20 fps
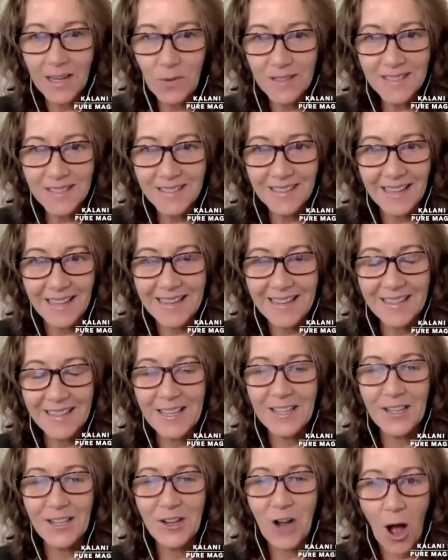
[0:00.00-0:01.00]
wasn't
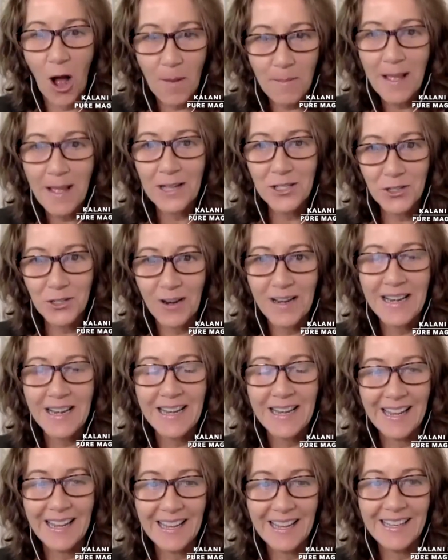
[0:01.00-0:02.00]
like combat
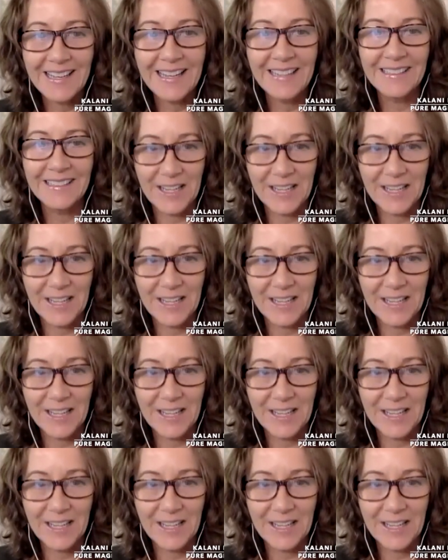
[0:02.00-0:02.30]
training hitting,